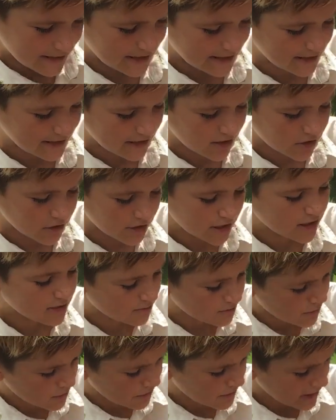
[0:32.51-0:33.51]
It's called
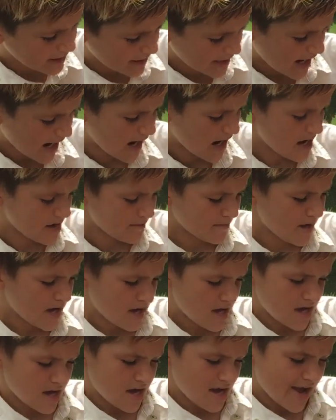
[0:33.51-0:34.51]
Smoothie Time,
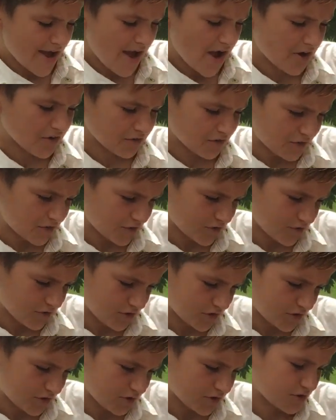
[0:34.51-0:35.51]
Health,
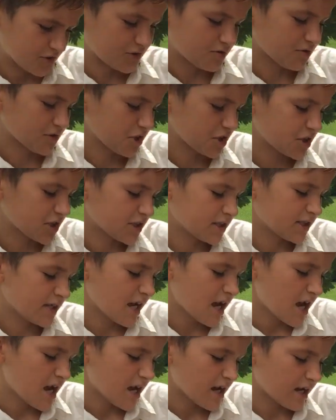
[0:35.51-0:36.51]
Nutrition,
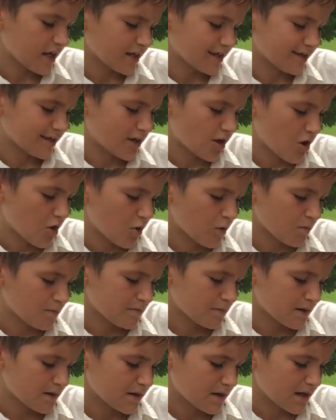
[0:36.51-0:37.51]
and
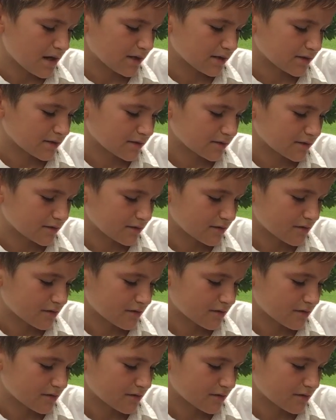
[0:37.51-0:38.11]
Home and